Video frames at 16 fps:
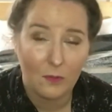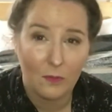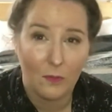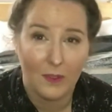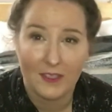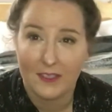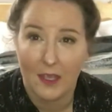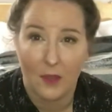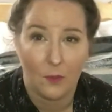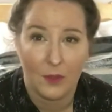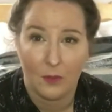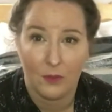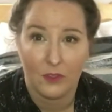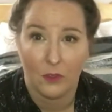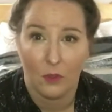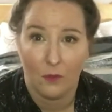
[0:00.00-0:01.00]
once that
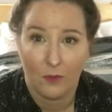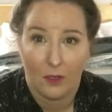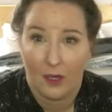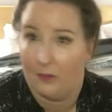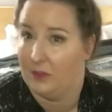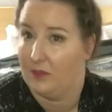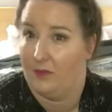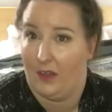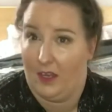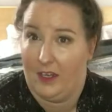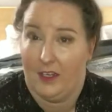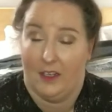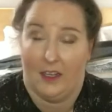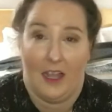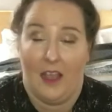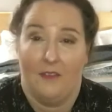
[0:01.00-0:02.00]
week was over, I was fine,
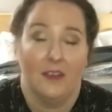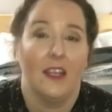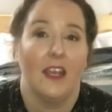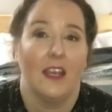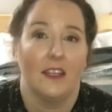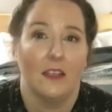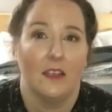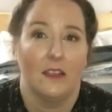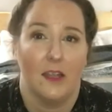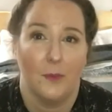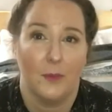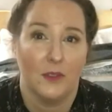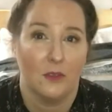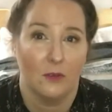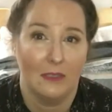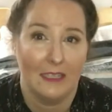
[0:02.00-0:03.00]
and I haven't had an
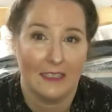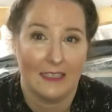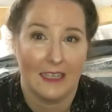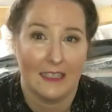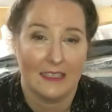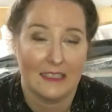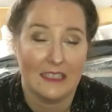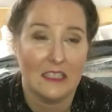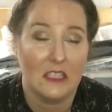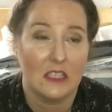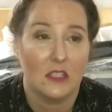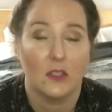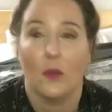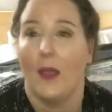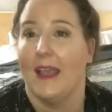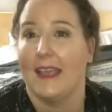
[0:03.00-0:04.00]
episode like that since,
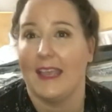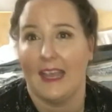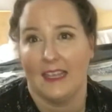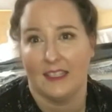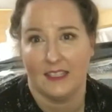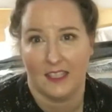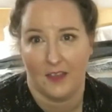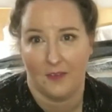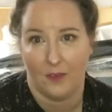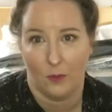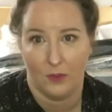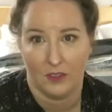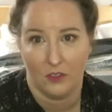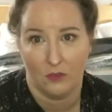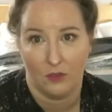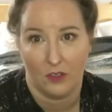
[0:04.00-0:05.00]
so I can't say if it
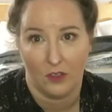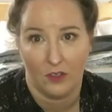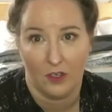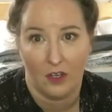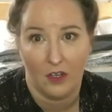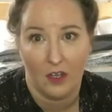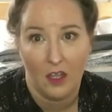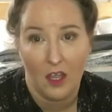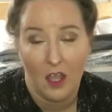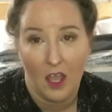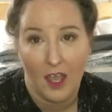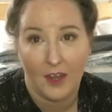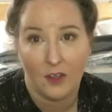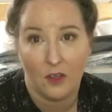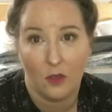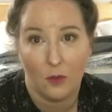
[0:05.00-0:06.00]
was a drug or not.
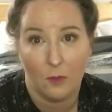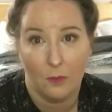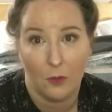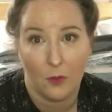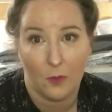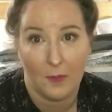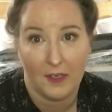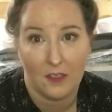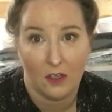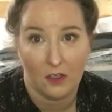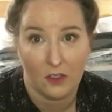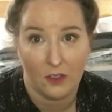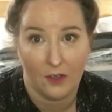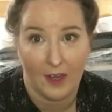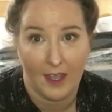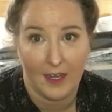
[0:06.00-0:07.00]
I know both my
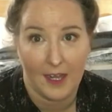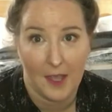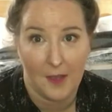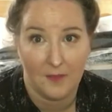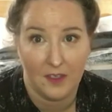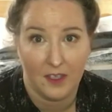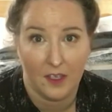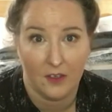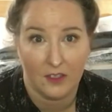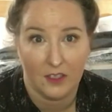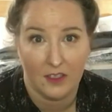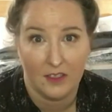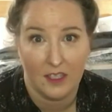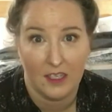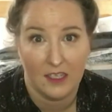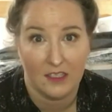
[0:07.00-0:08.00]
doctor and Advocare
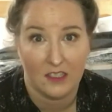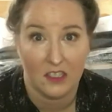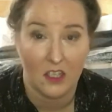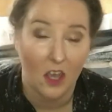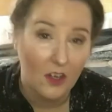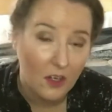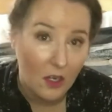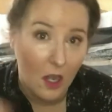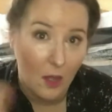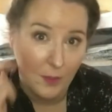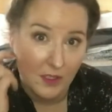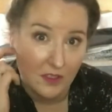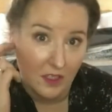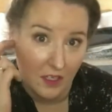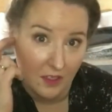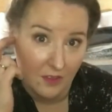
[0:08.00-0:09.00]
said that it's not a common
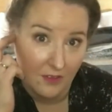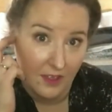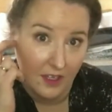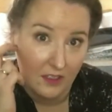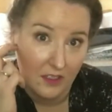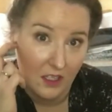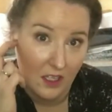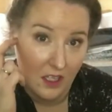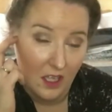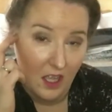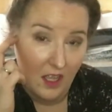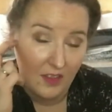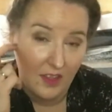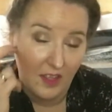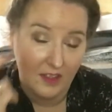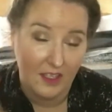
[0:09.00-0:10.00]
side effect
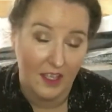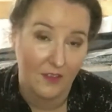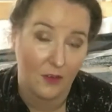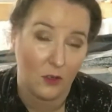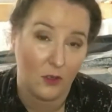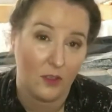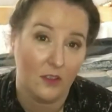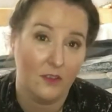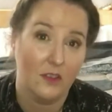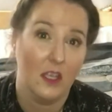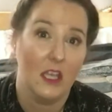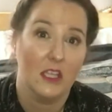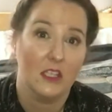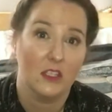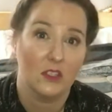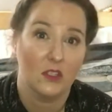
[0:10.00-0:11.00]
that they've heard of,
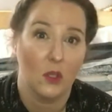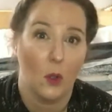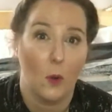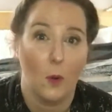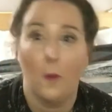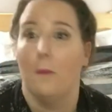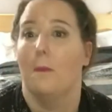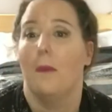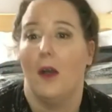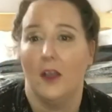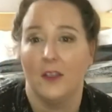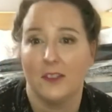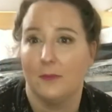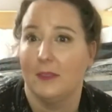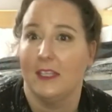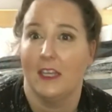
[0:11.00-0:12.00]
so
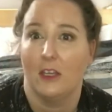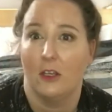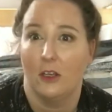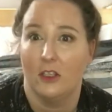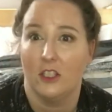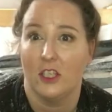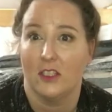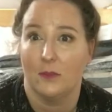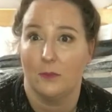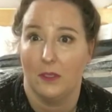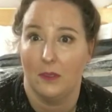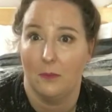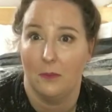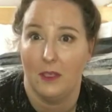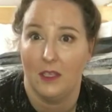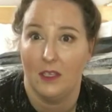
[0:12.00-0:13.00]
possibly it could have just
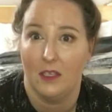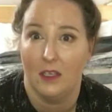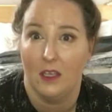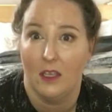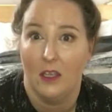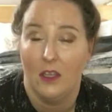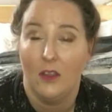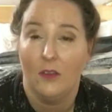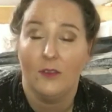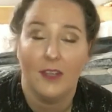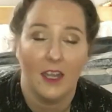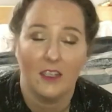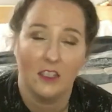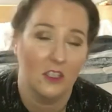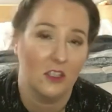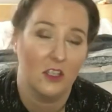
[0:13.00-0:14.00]
been me
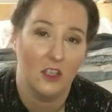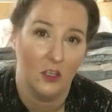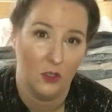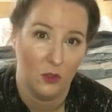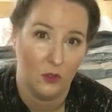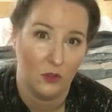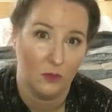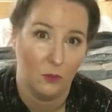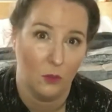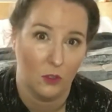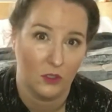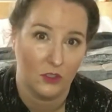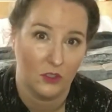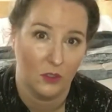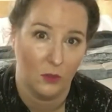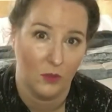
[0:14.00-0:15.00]
reacting to the news more
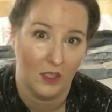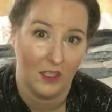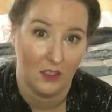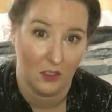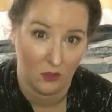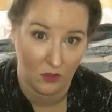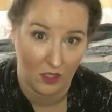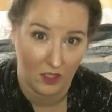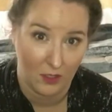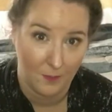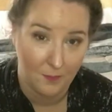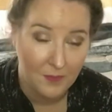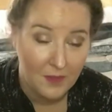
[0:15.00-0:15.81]
so than the drug.